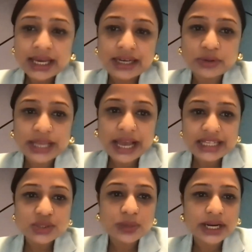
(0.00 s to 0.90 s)
Now,
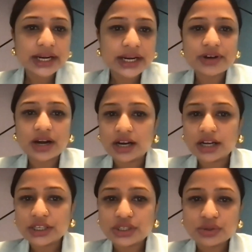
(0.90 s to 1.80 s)
that's
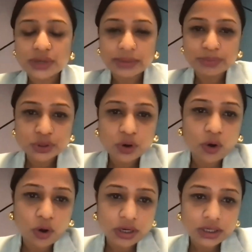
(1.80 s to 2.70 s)
where you can put
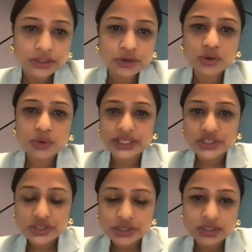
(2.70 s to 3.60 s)
all your
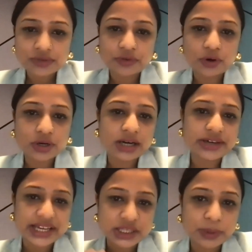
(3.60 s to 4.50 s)
questions for
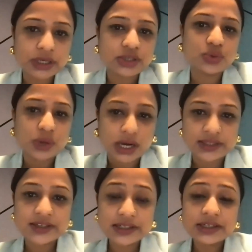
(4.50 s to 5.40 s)
our expert to
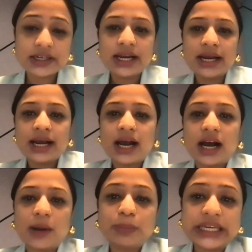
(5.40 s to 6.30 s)
answer.
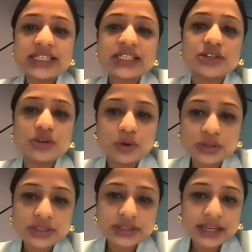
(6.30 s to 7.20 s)
Please
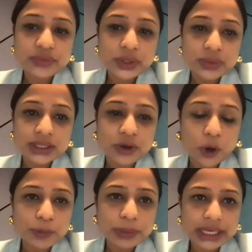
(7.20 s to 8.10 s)
note that we will
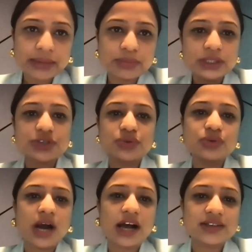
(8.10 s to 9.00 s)
not be able
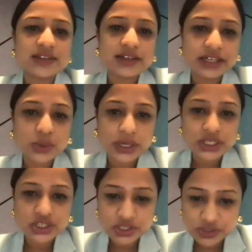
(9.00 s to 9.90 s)
to answer any
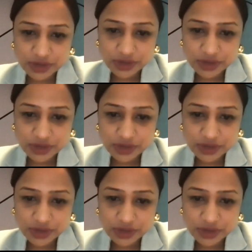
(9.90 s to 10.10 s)
questions